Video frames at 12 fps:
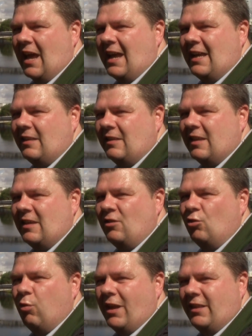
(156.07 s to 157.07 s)

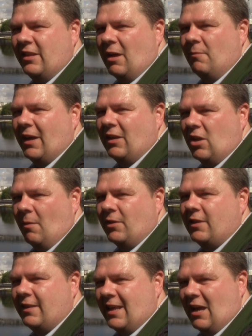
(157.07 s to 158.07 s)
1829 by
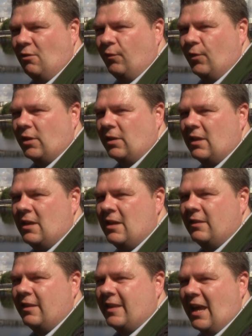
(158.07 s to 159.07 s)
Thomas Telford
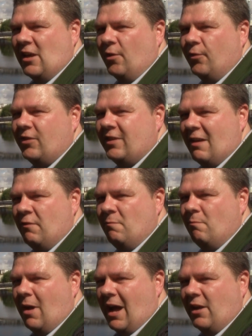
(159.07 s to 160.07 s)
to take off
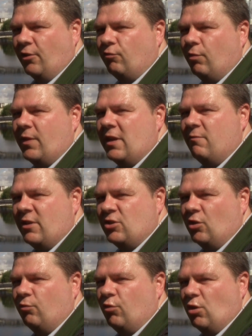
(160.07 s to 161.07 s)
7 miles from the
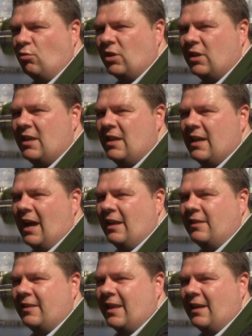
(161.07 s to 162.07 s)
original route
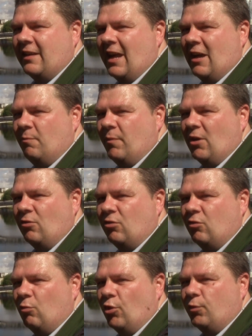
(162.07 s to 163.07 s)
and to send canal boats
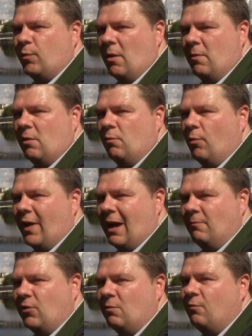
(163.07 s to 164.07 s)
towards Birmingham
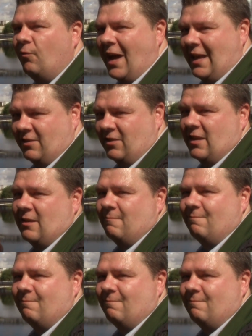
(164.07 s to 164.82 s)
Wolverhampton faster.